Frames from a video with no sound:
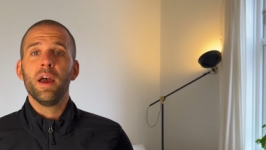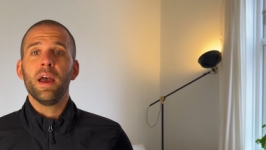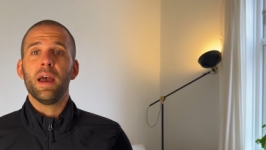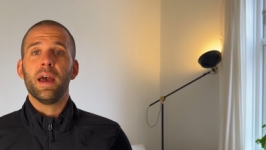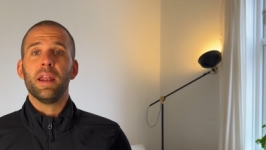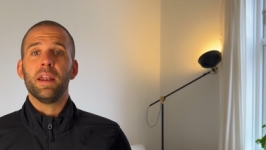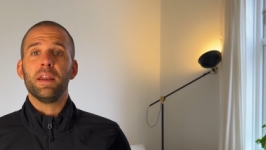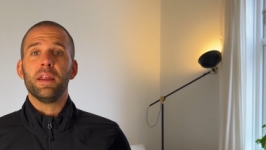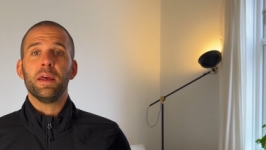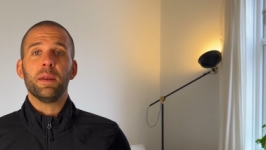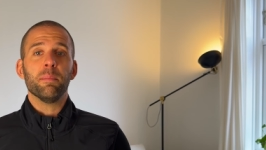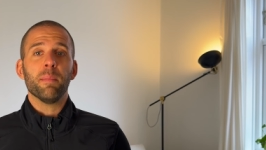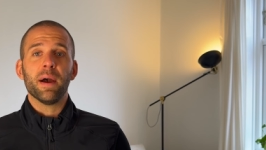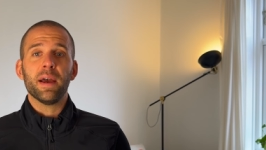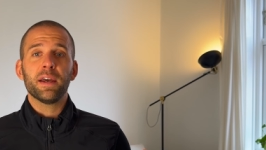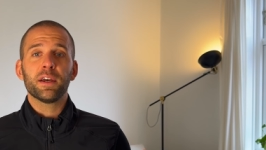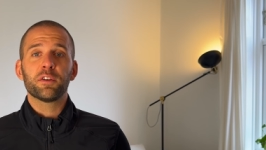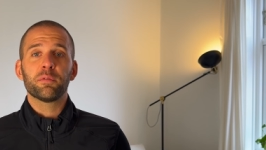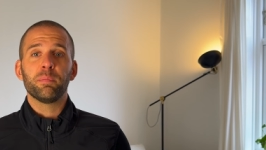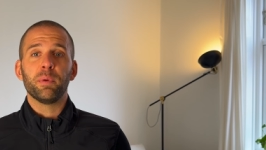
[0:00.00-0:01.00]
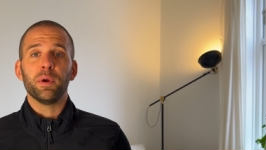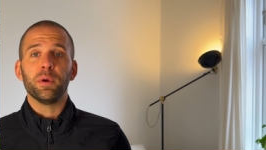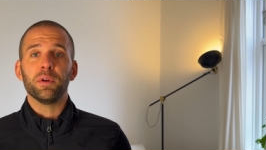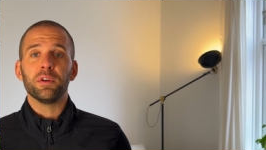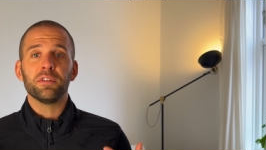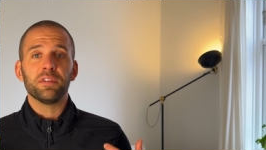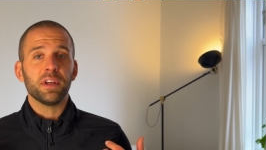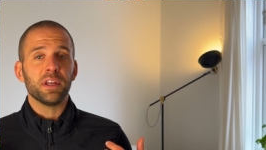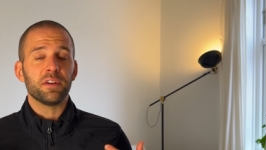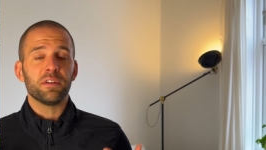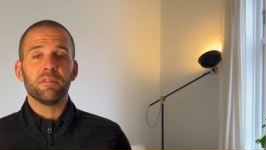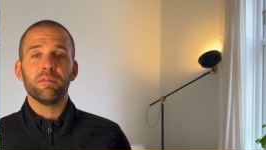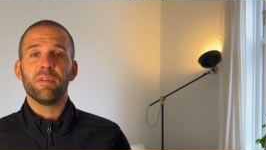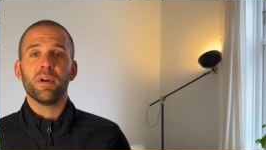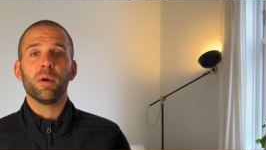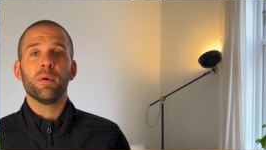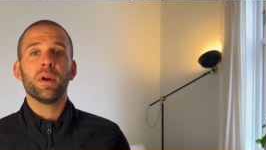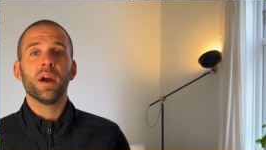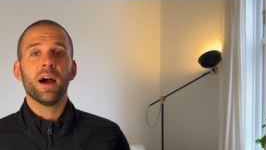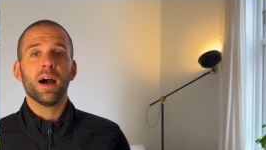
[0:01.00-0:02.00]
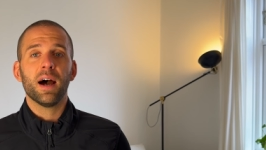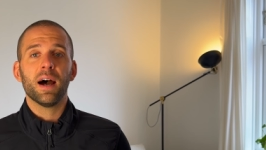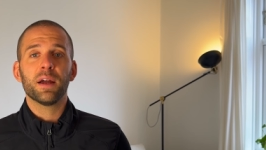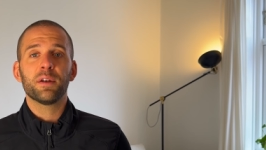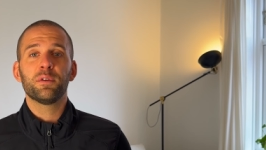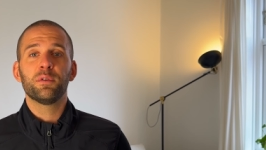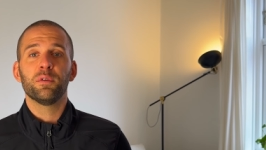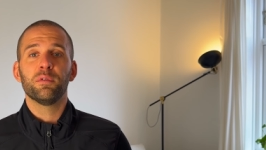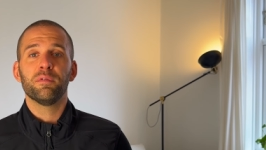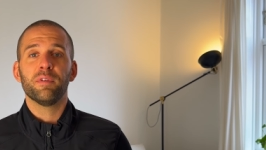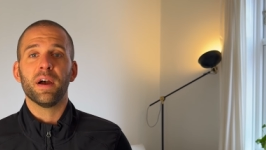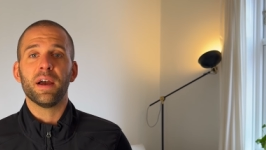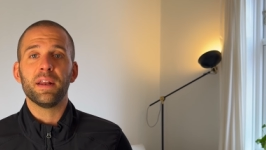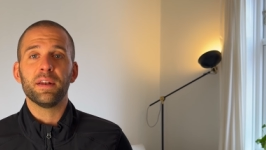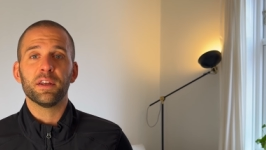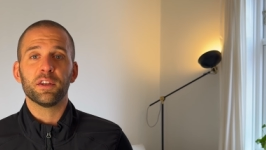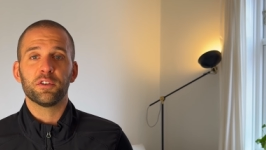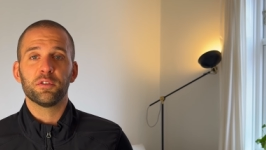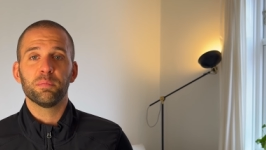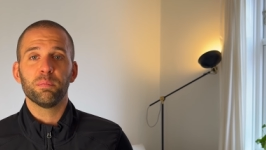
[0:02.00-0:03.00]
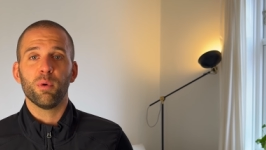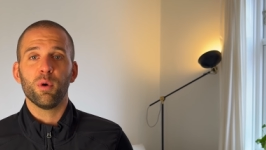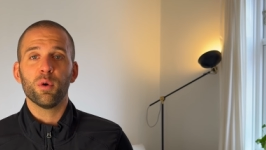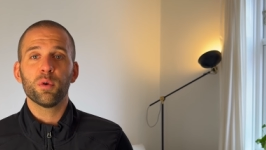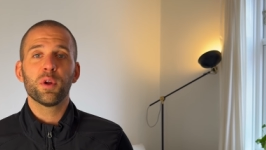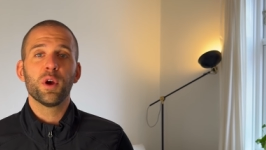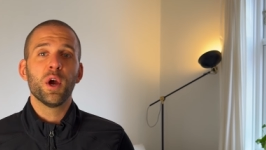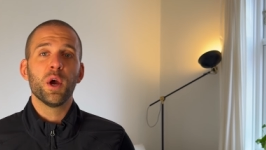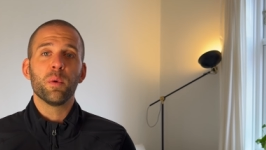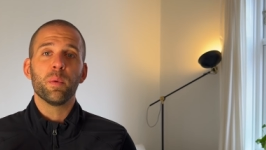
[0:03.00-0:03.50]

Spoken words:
And in my experience, it's very hard to find a sport